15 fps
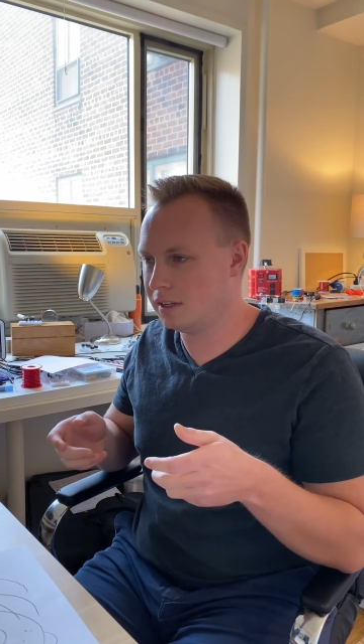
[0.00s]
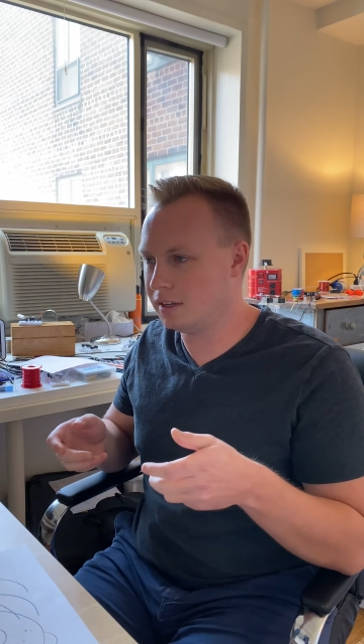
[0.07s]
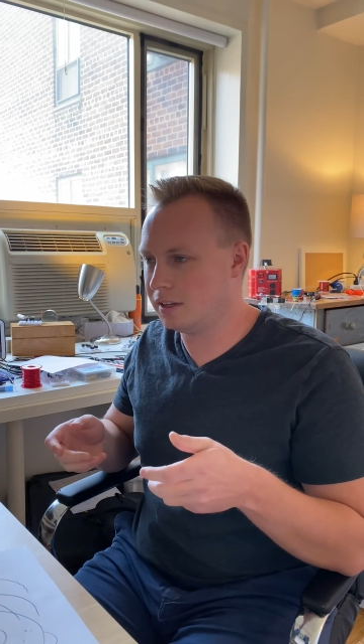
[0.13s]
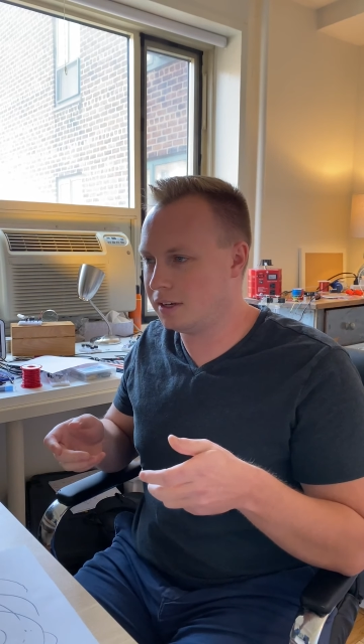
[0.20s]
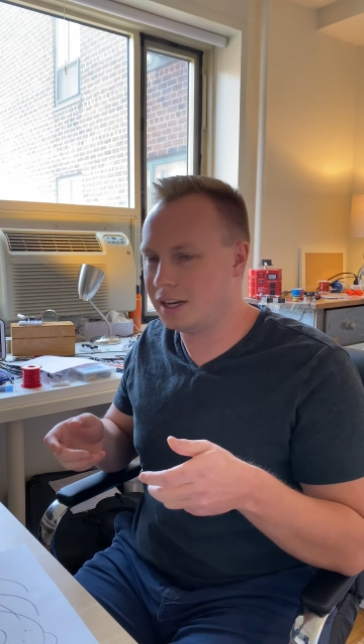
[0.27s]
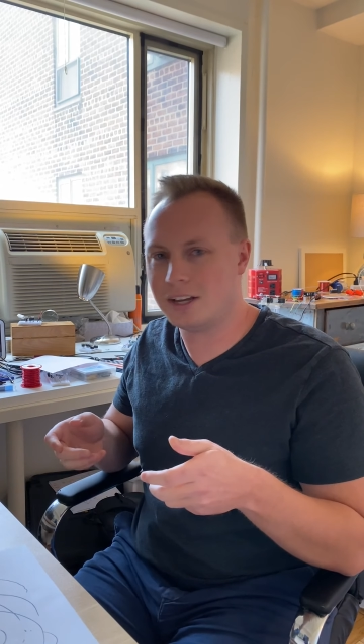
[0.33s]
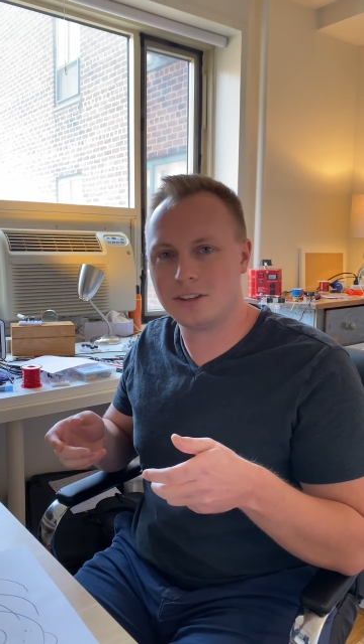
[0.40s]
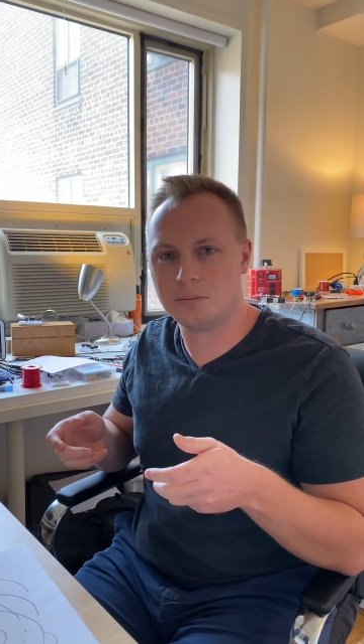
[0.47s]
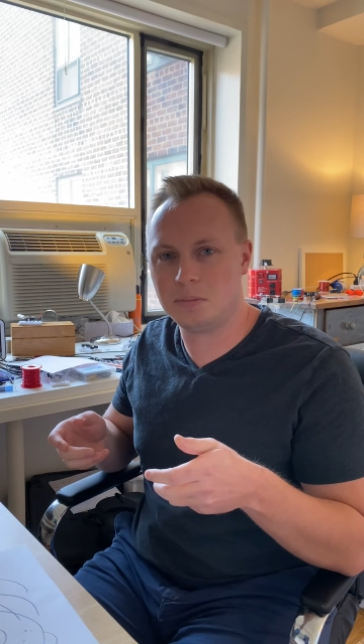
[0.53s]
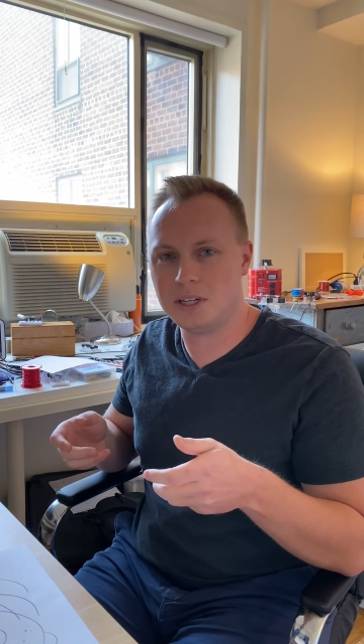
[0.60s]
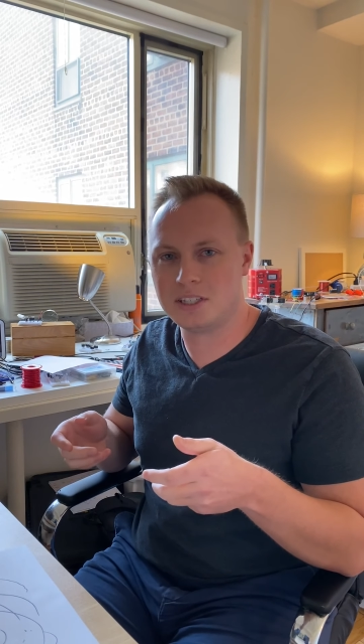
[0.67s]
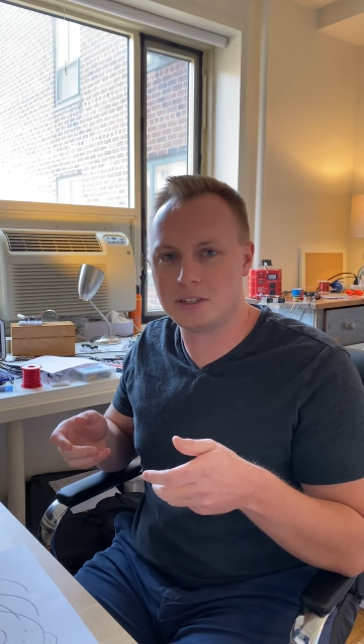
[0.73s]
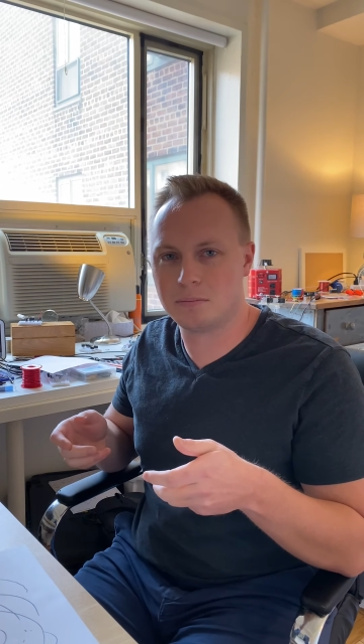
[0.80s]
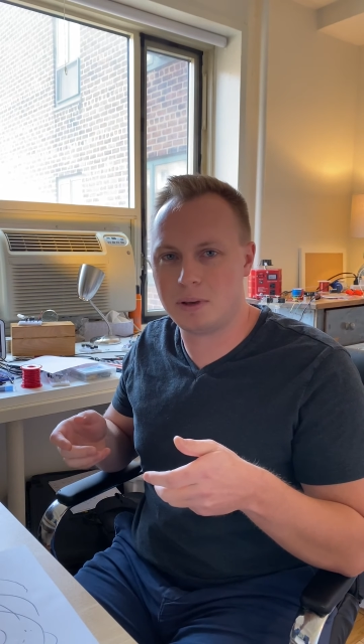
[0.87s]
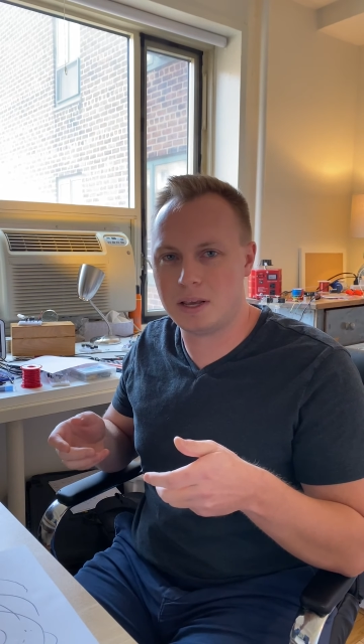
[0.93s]
Now the
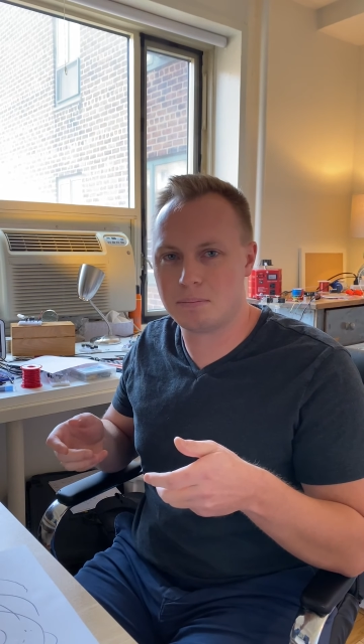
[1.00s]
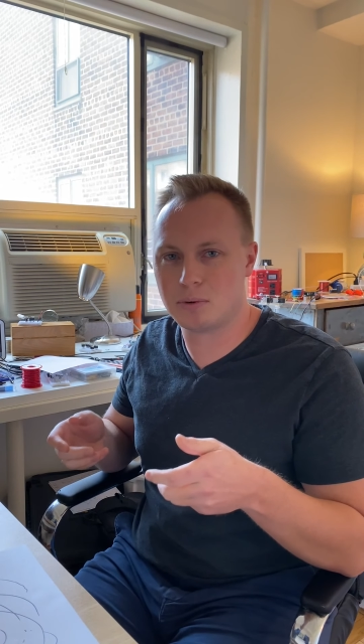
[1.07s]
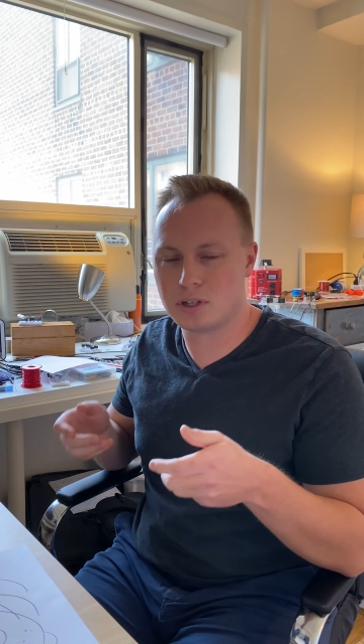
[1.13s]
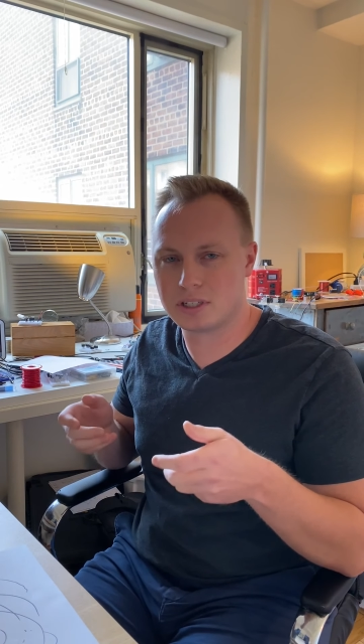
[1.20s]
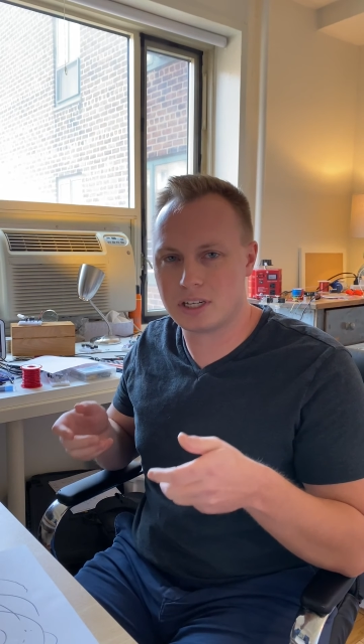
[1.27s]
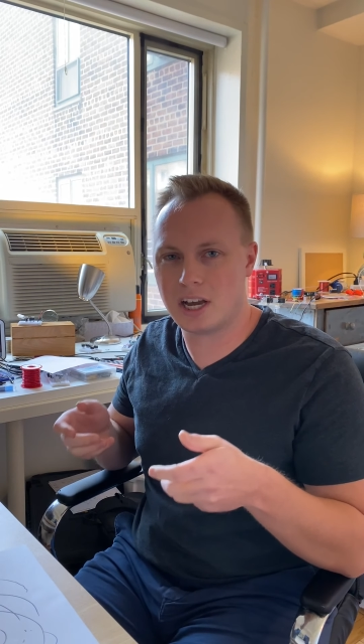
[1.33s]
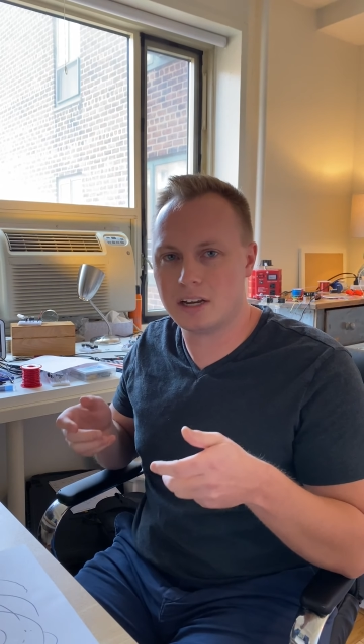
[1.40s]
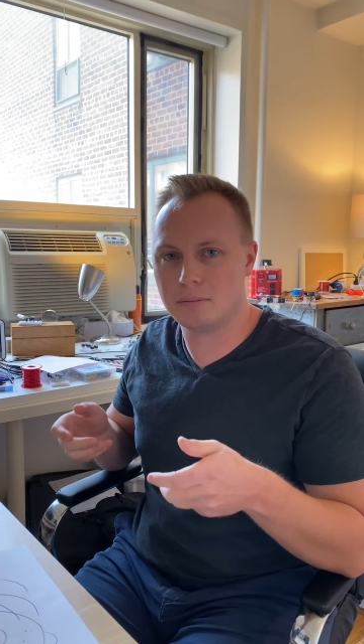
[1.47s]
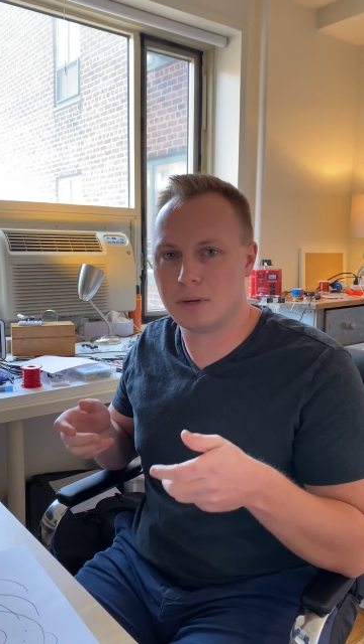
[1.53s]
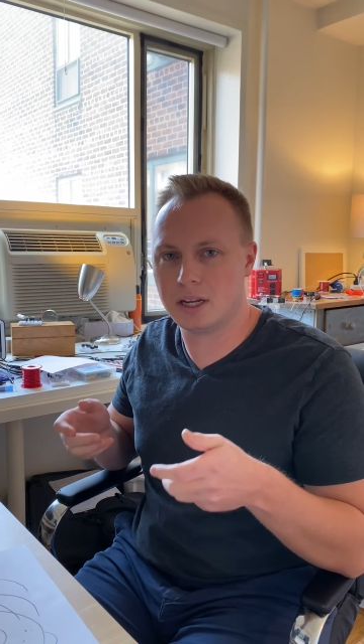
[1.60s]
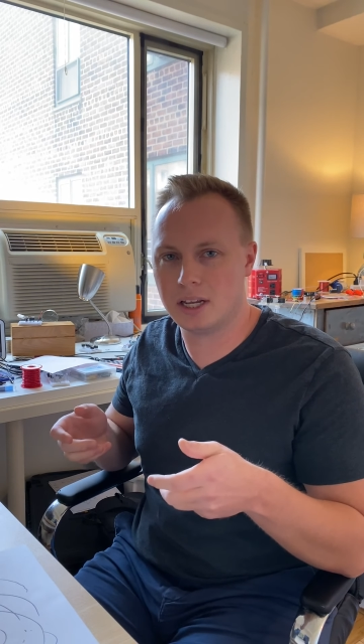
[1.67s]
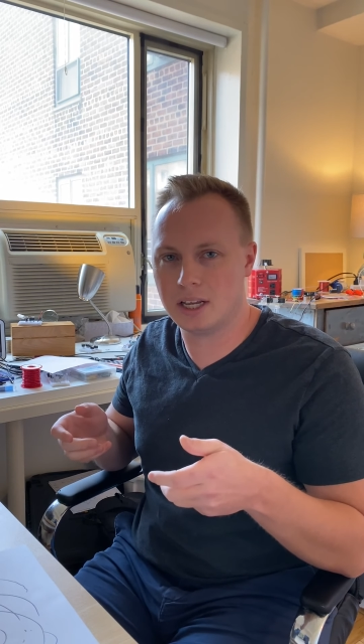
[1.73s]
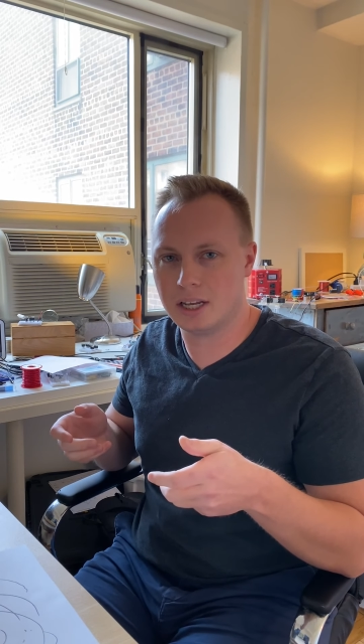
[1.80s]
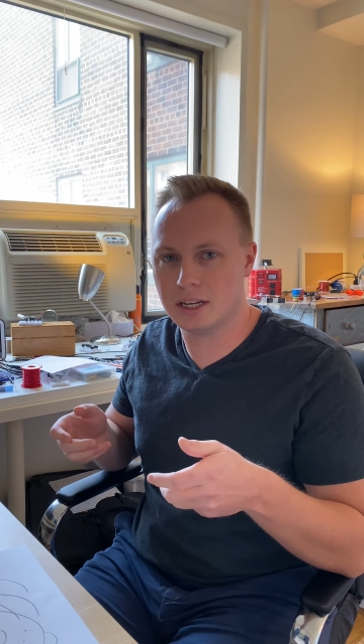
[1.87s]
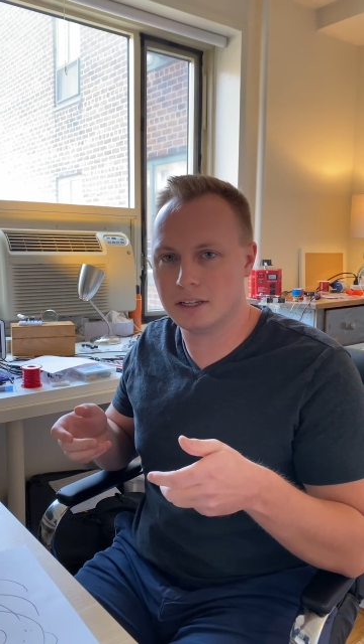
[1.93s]
piece of paper is not in my
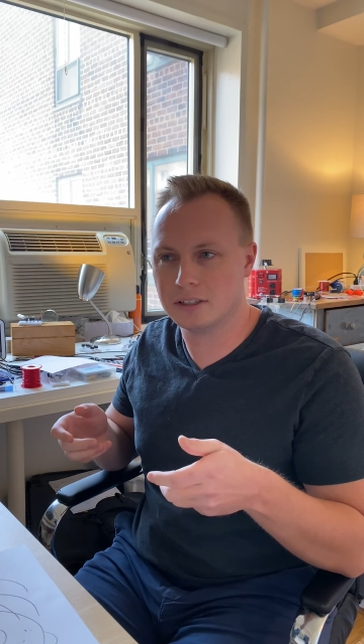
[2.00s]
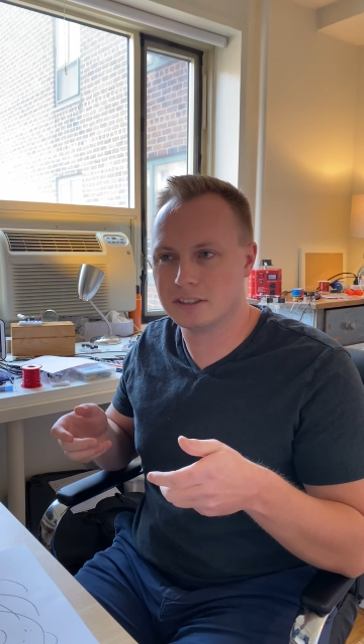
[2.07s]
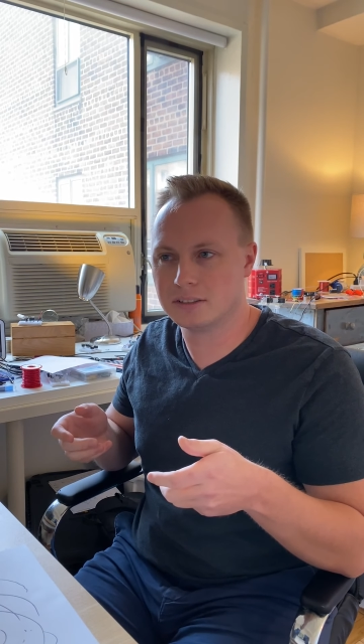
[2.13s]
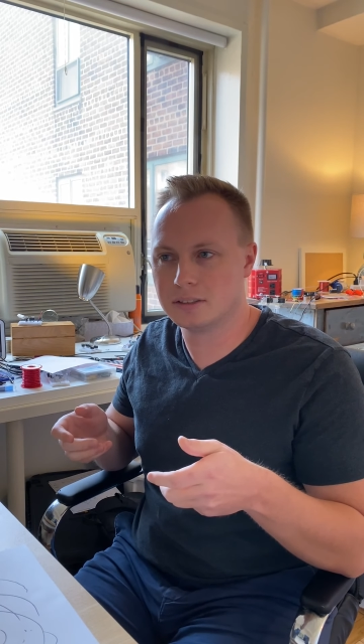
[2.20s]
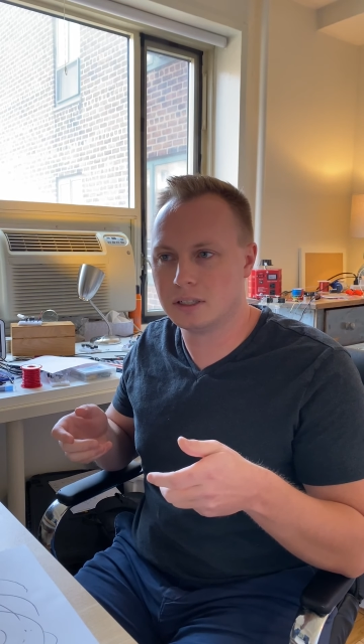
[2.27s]
hand.